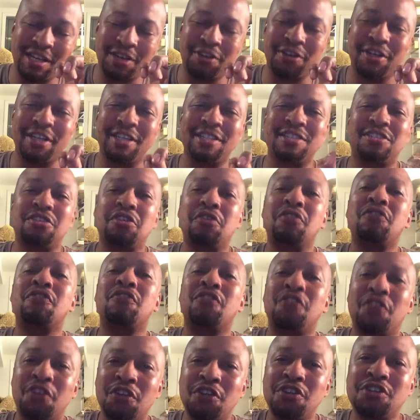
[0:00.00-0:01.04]
there it is, their
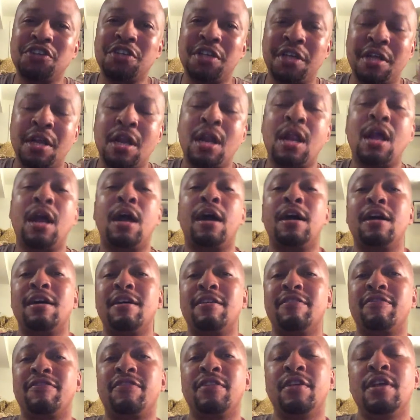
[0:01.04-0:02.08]
version
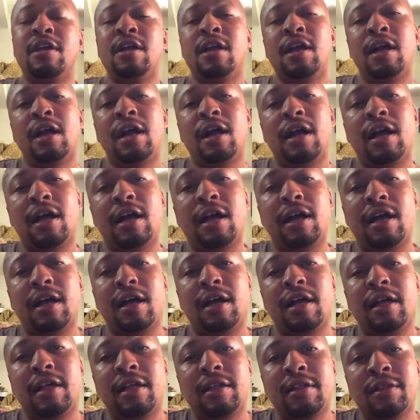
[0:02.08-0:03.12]
of
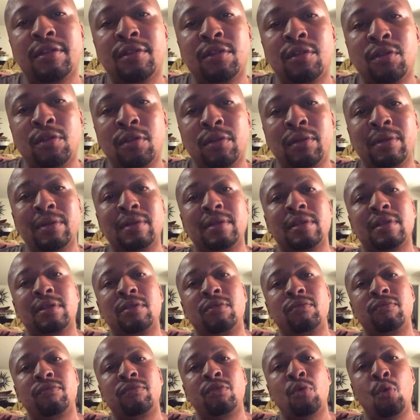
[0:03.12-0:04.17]
uh,
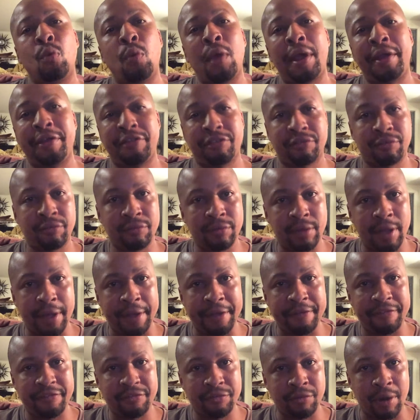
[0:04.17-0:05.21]
the way through
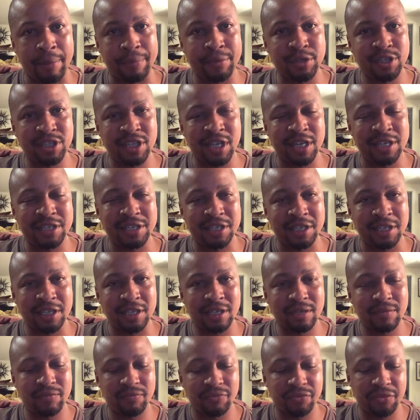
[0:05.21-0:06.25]
life represented.
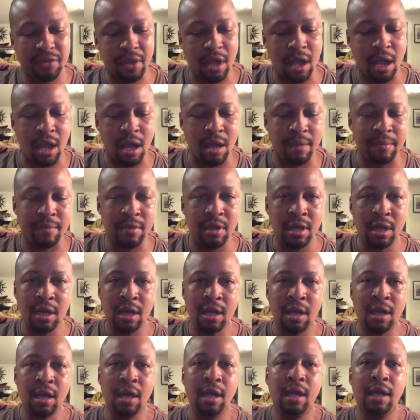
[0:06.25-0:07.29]
Um,
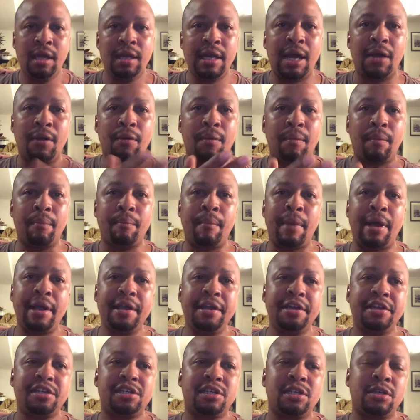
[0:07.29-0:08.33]
Now, my
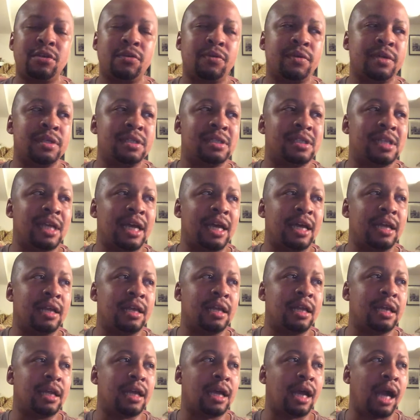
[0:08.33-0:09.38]
issue is that
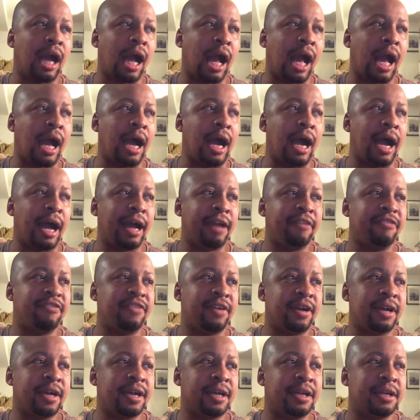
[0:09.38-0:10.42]
I
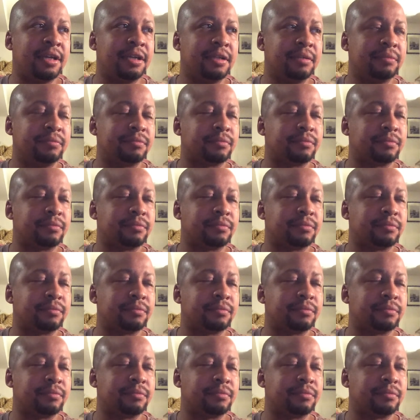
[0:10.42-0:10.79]
find